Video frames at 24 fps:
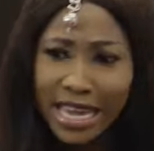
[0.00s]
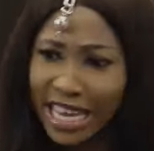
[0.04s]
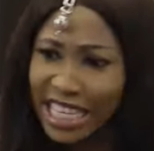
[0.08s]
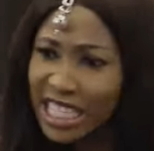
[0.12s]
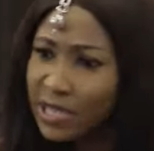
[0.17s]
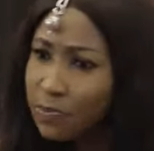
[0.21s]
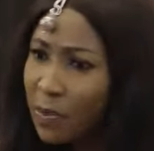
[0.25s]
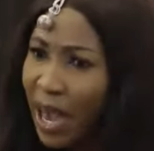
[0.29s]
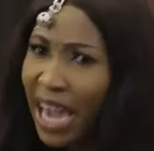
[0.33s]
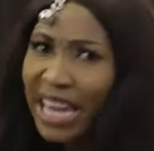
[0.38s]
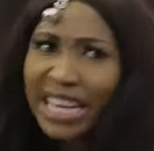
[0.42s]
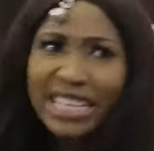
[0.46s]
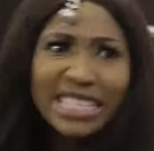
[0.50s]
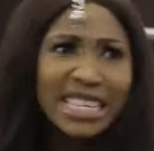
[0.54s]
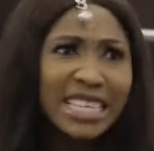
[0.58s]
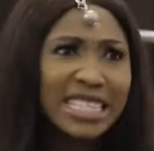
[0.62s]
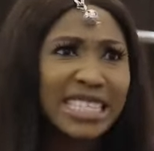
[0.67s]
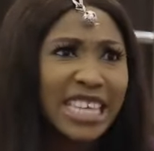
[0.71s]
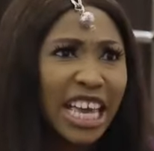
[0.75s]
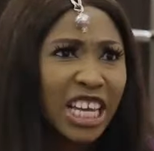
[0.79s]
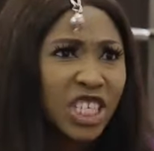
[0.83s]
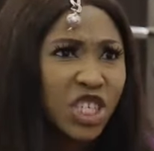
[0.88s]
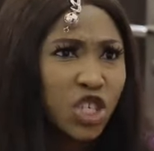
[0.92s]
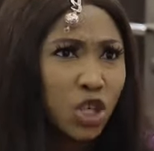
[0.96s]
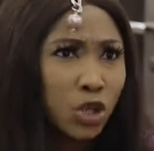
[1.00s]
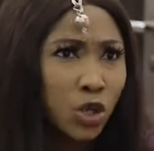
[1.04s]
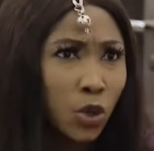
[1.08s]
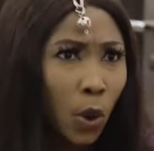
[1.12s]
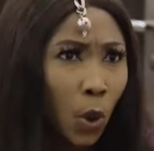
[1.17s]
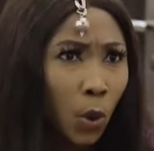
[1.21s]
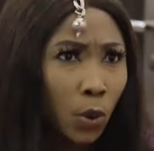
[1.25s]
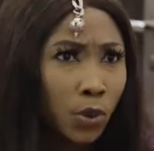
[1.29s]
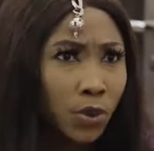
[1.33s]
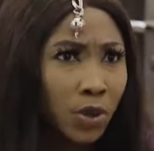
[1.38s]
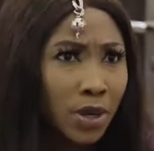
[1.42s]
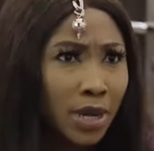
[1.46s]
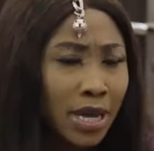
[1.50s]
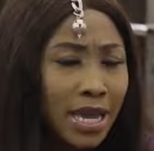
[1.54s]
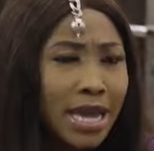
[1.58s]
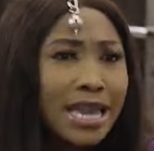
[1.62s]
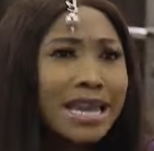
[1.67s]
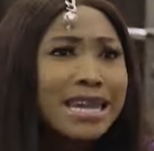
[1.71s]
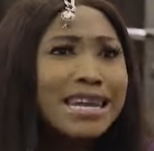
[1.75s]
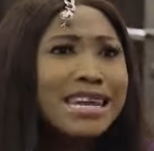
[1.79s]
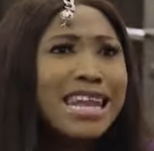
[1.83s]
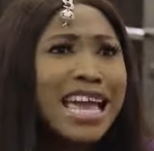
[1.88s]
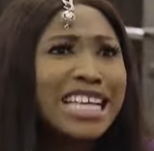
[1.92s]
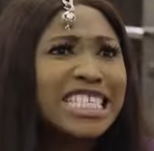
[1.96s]
He has made his intention known.
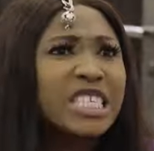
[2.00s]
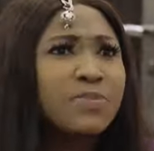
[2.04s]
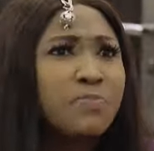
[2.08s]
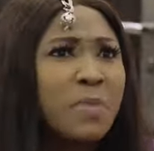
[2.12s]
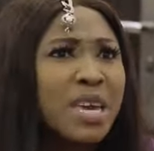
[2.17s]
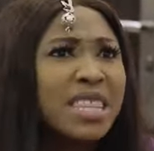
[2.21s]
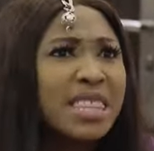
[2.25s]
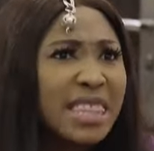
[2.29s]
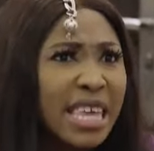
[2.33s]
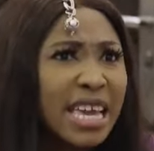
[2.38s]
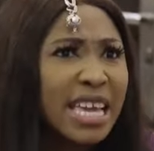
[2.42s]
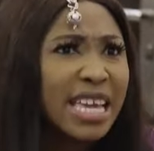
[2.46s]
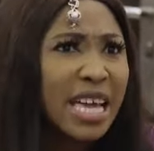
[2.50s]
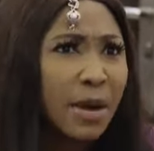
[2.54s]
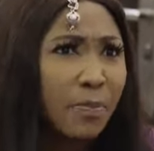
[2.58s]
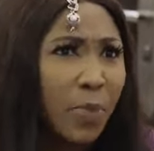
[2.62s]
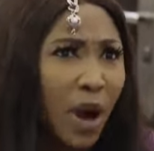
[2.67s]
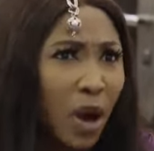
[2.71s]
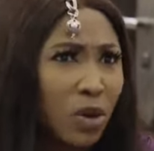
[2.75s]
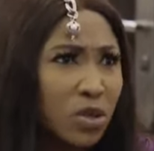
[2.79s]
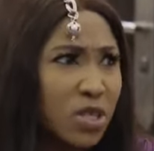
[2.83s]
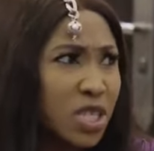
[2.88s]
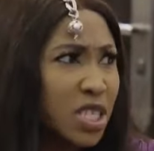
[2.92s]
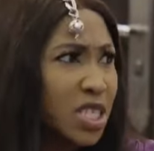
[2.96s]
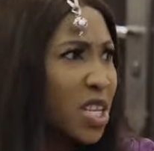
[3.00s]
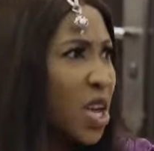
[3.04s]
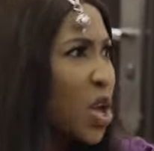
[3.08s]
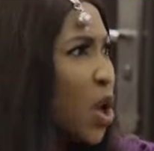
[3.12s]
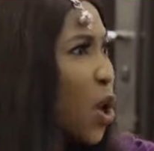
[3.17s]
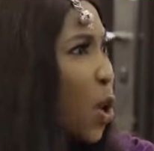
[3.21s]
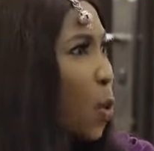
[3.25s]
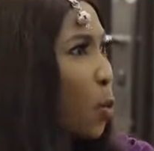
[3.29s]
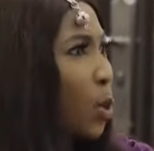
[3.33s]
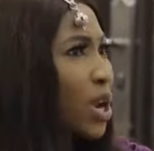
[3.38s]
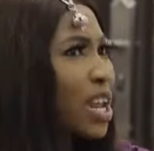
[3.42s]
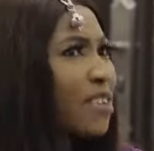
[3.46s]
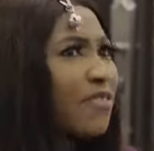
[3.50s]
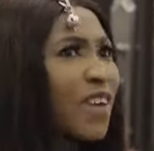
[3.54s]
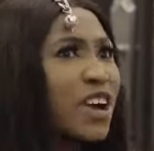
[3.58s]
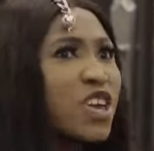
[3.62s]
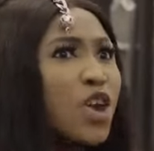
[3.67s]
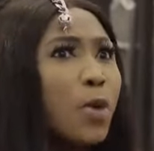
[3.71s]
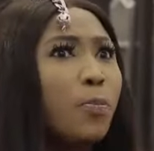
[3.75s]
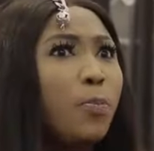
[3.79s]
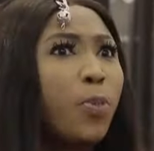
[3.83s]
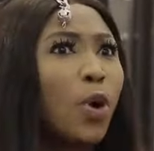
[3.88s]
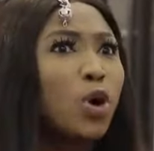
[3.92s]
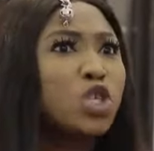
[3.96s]
Let me think about it. Whatever
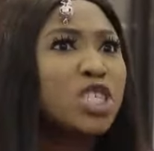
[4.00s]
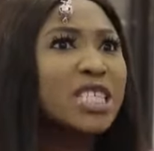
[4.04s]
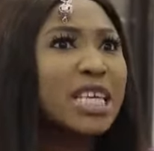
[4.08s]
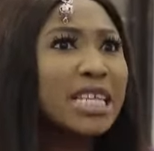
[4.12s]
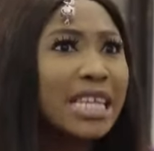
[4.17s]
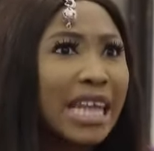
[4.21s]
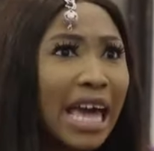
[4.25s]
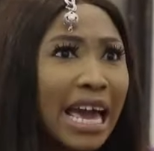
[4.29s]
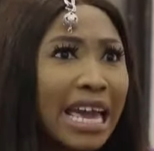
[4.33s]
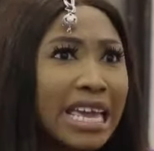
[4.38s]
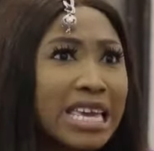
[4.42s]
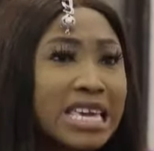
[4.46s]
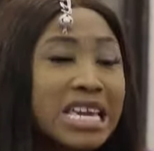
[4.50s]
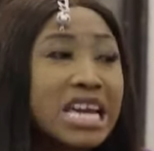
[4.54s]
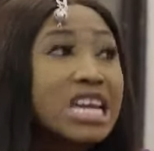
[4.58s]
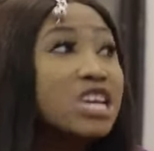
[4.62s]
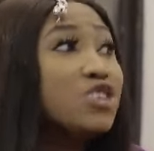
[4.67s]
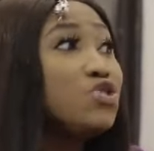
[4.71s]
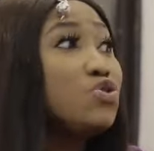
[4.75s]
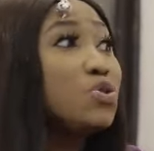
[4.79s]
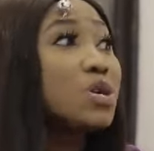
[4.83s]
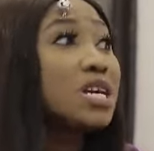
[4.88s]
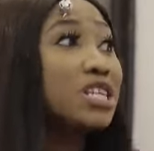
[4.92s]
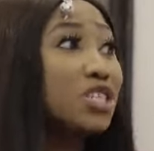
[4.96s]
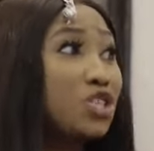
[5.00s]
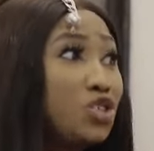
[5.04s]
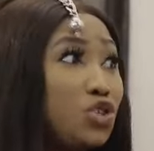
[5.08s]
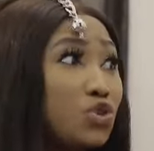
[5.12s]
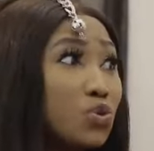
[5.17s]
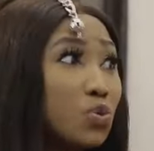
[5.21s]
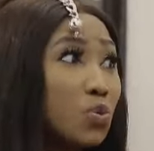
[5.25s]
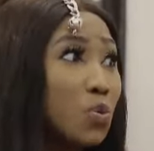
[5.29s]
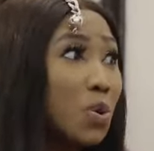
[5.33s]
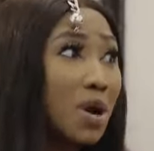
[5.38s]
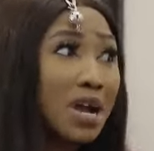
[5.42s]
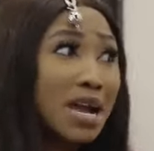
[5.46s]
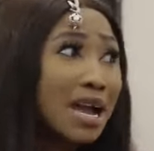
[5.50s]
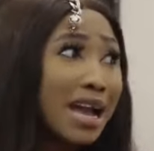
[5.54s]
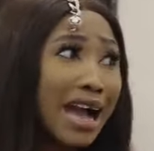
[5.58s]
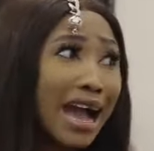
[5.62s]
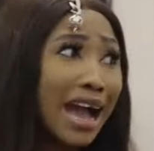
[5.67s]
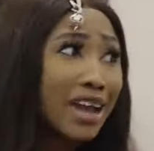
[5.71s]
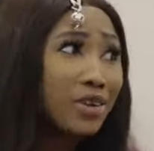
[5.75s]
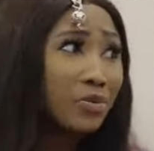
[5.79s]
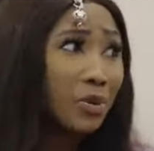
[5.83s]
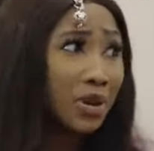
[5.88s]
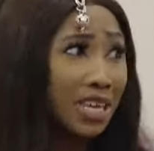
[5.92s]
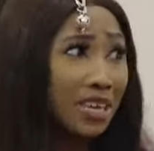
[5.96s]
you both like, you can do.
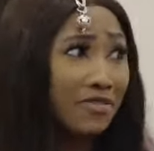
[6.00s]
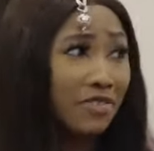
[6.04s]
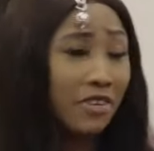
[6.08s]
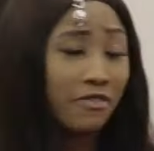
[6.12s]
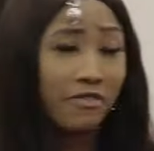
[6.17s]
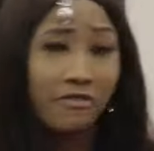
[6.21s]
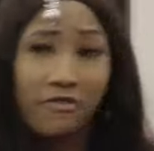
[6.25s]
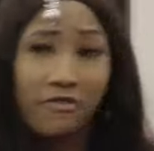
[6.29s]
I don't give